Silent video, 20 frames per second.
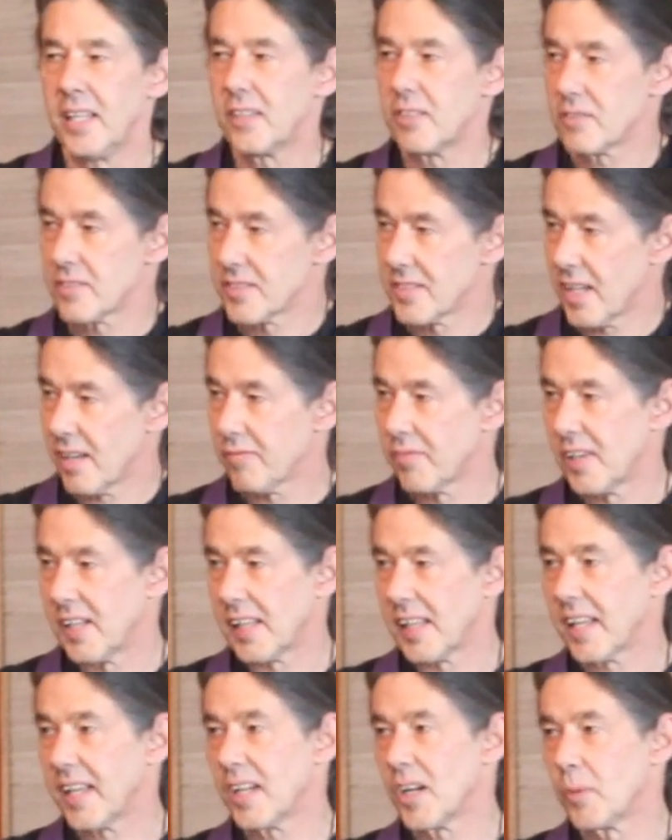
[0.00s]
there's
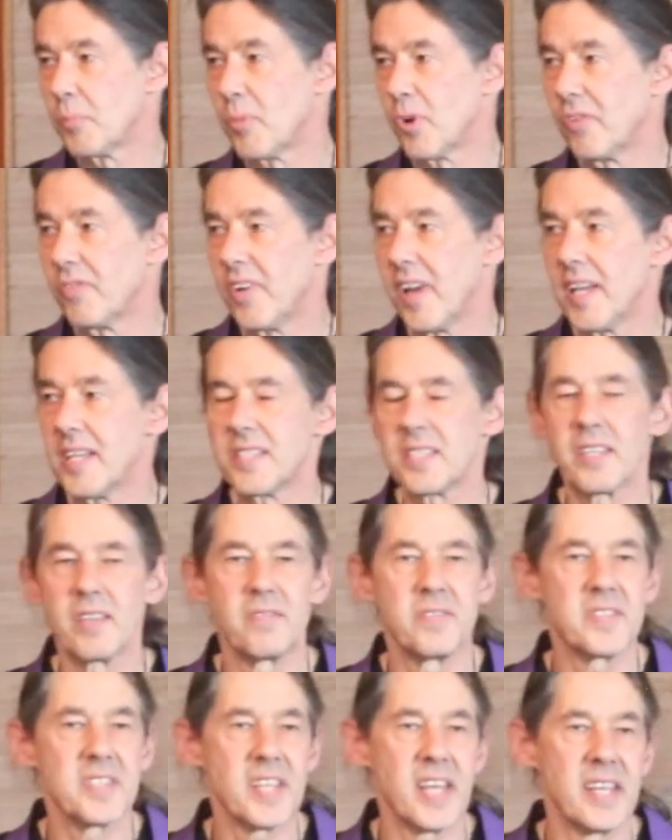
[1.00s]
definitely a
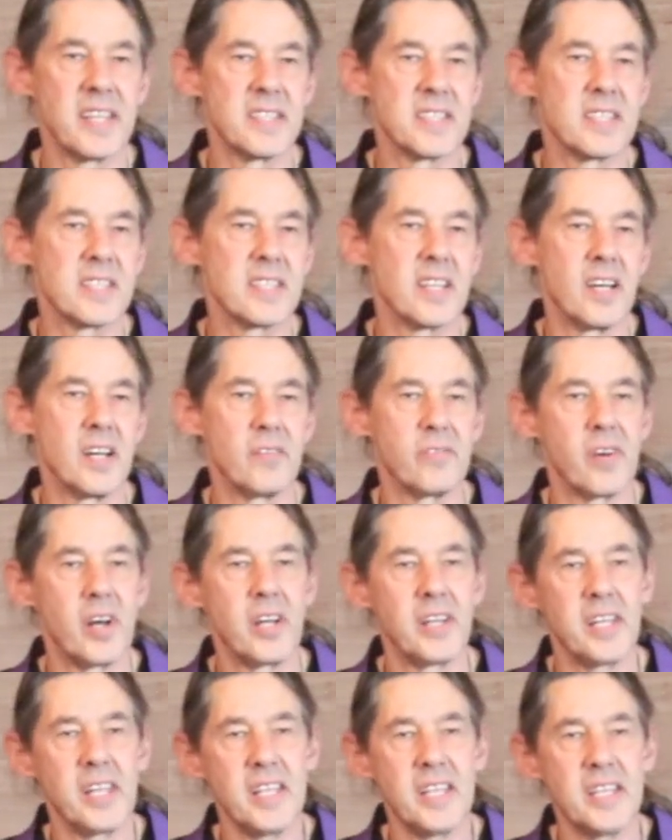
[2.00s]
pervasive sense of
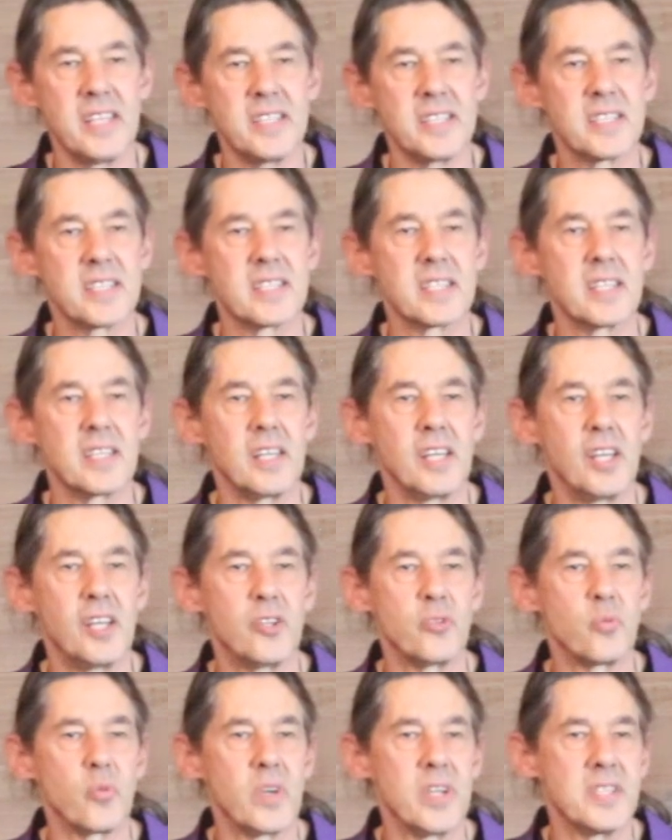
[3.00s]
unease
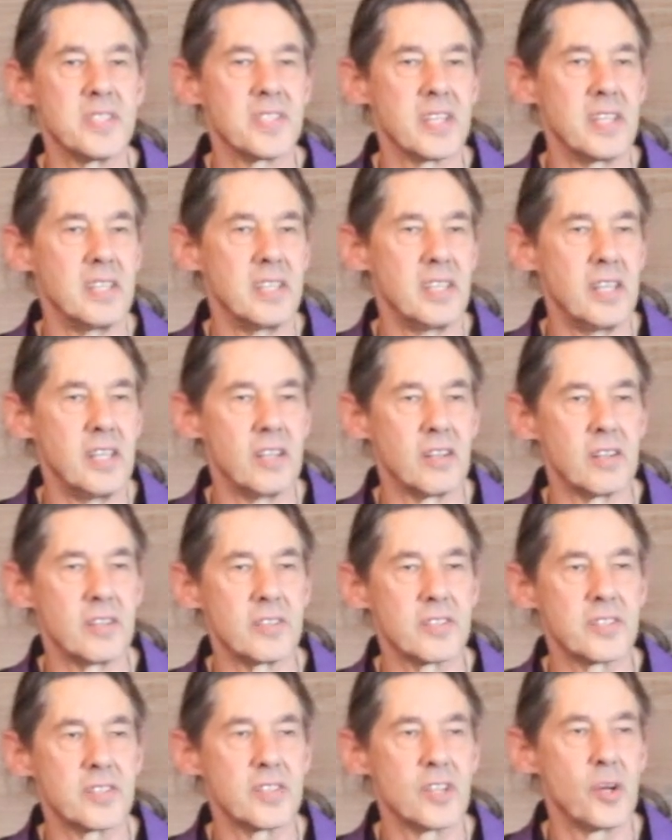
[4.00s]
in recent
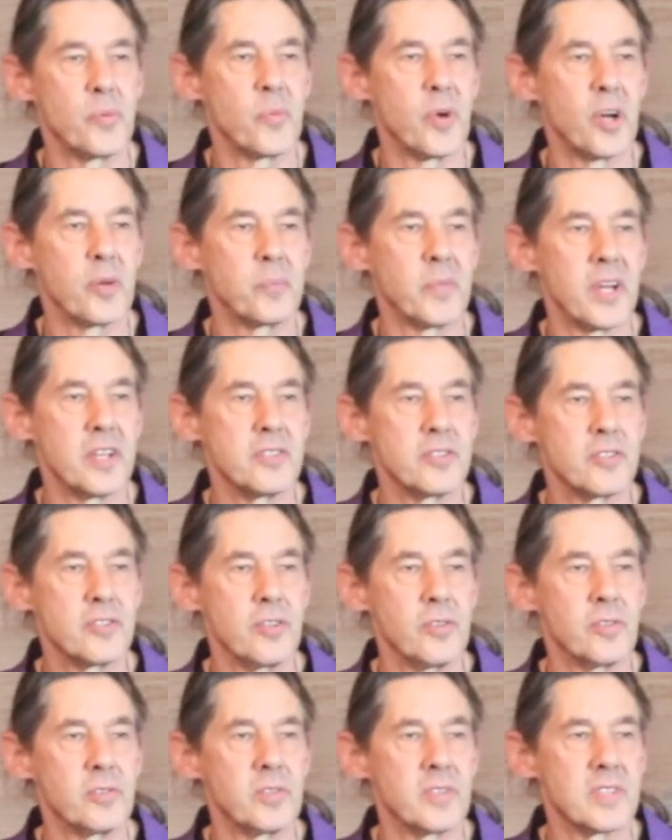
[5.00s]
years among my
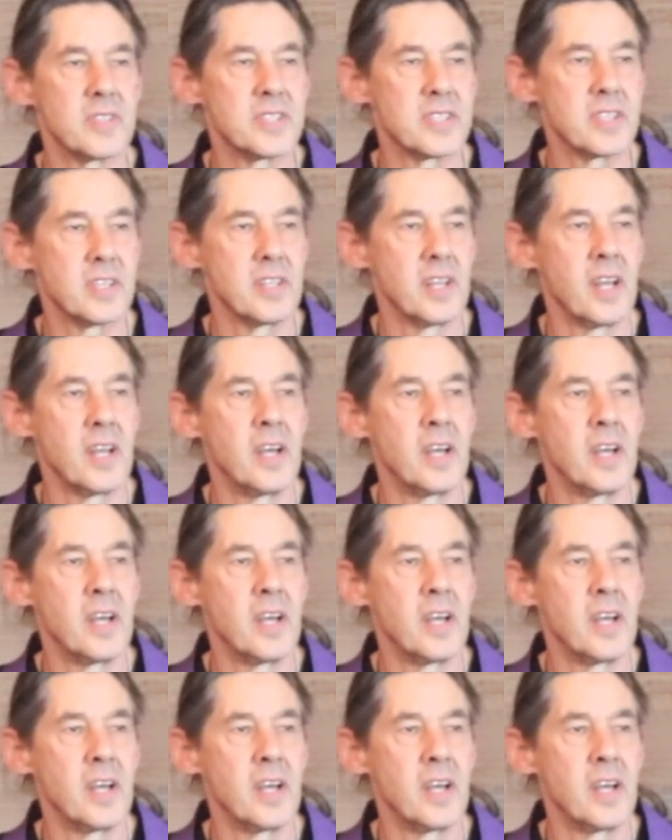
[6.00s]
students.